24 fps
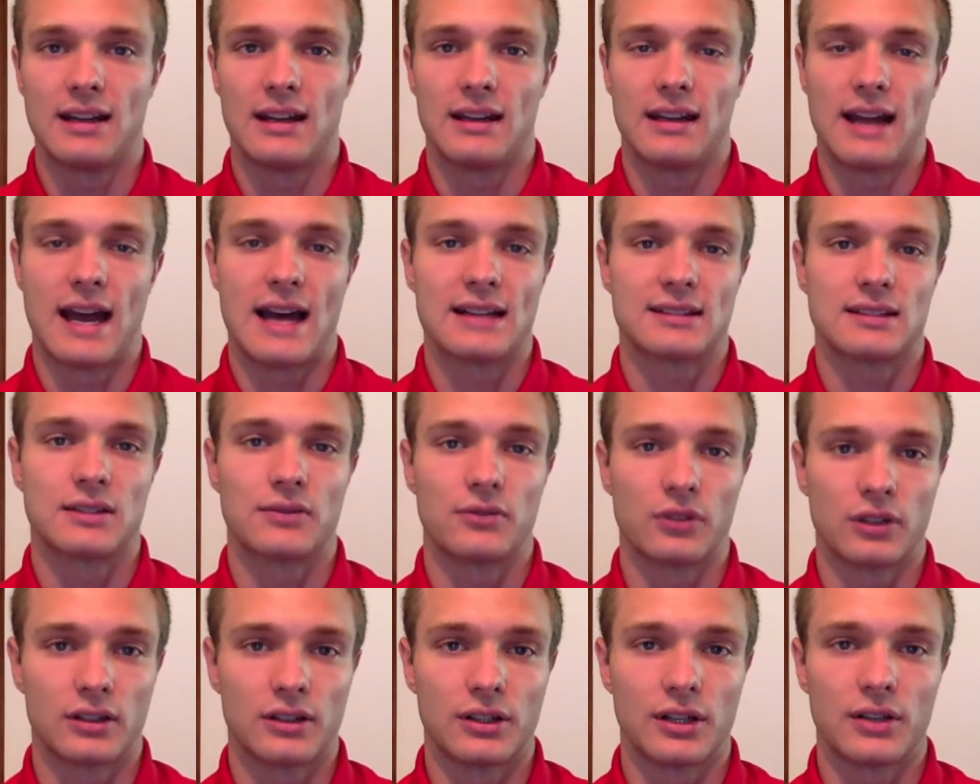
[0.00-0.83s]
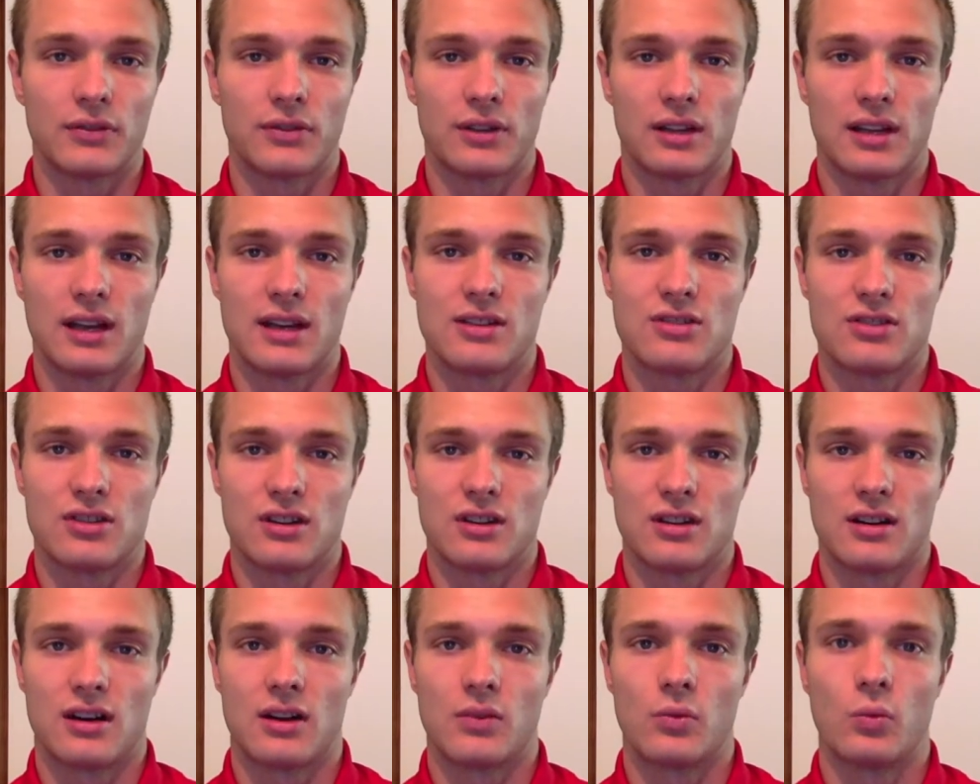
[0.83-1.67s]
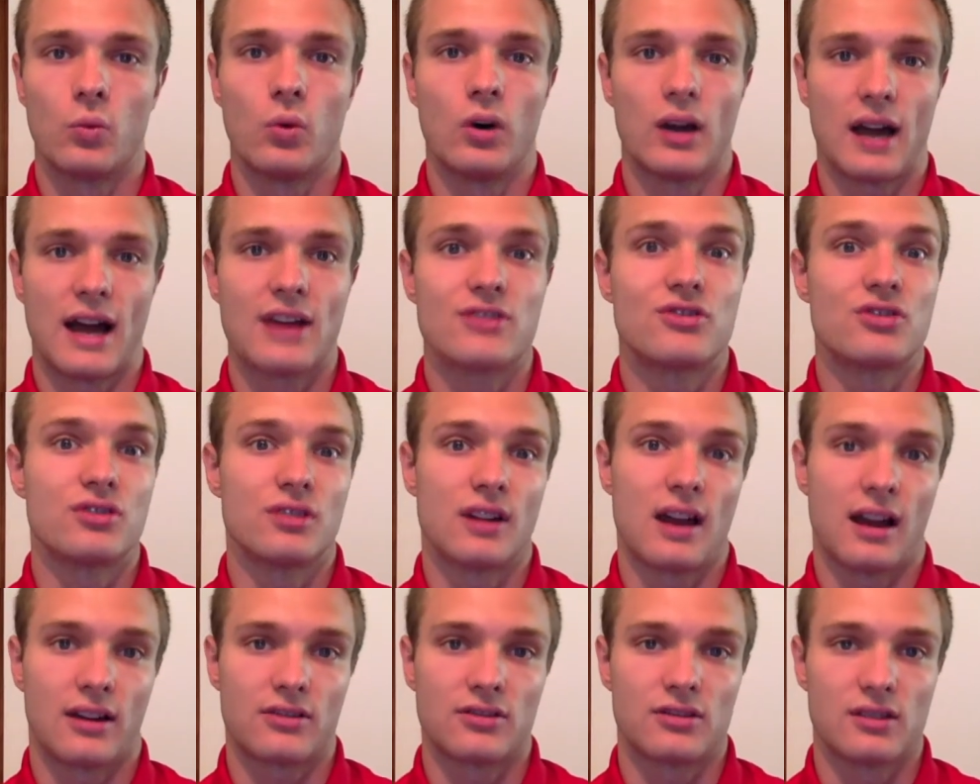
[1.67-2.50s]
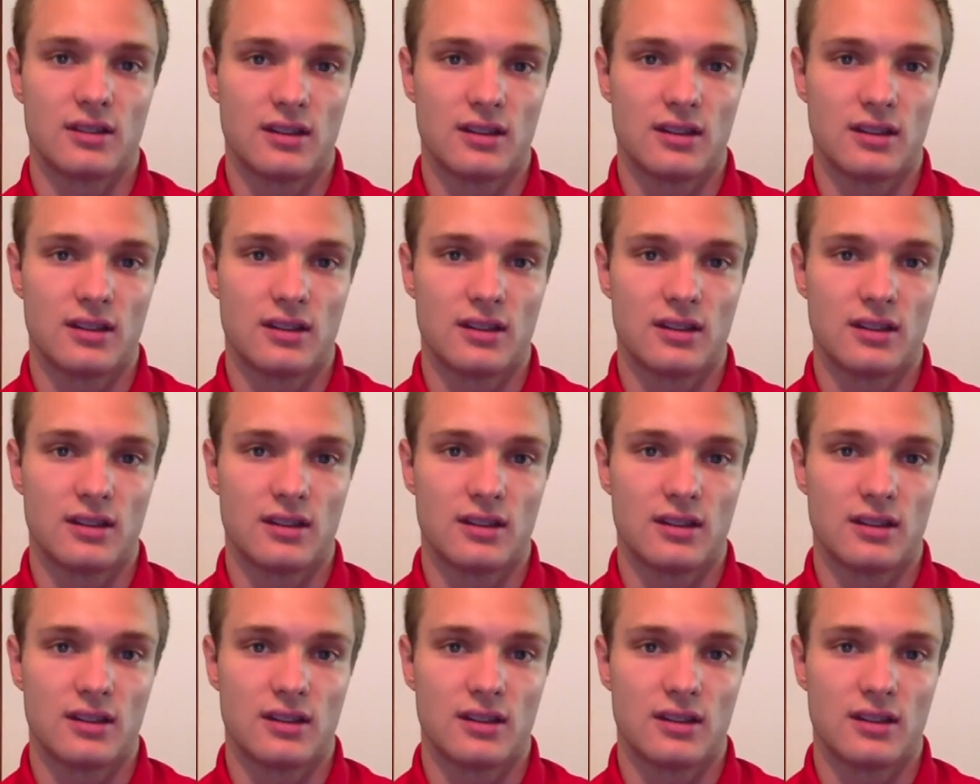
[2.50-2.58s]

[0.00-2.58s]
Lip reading: asking for clarification on what I should actually